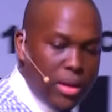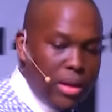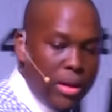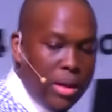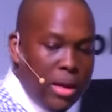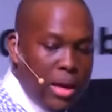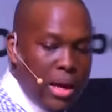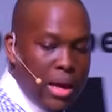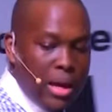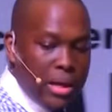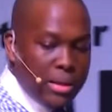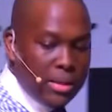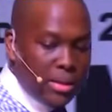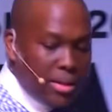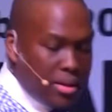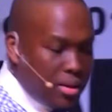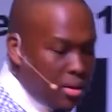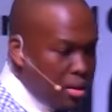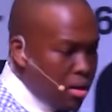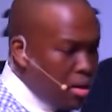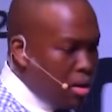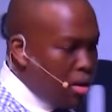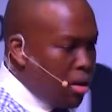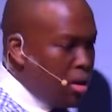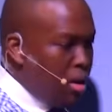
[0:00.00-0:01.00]
is,
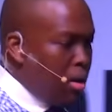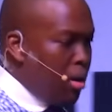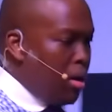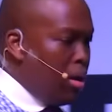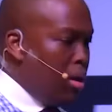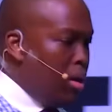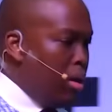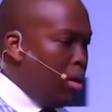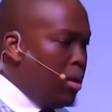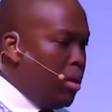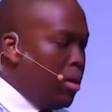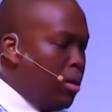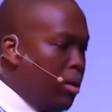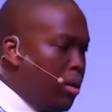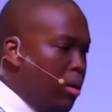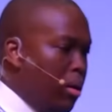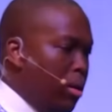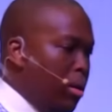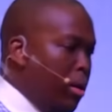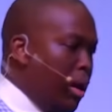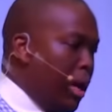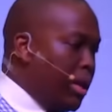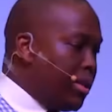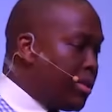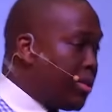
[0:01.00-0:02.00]

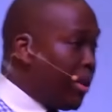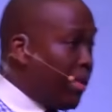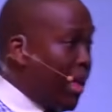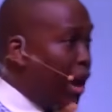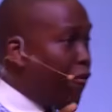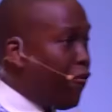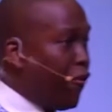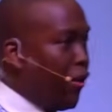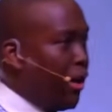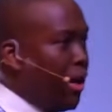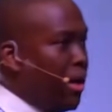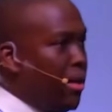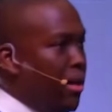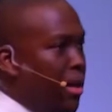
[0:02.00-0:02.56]
in South Africa,